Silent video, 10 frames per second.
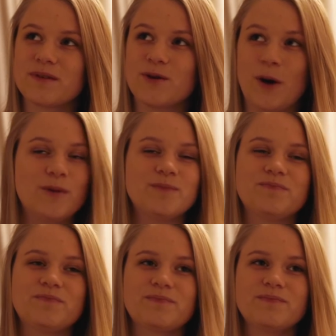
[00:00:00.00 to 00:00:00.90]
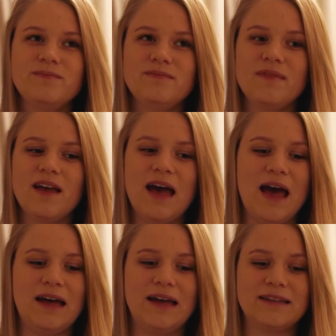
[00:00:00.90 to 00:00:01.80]
gone.
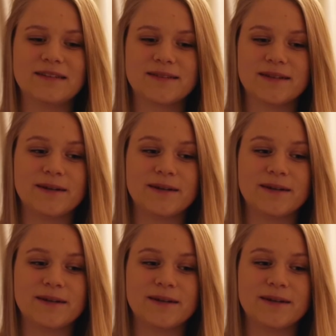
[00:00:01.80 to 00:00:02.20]
And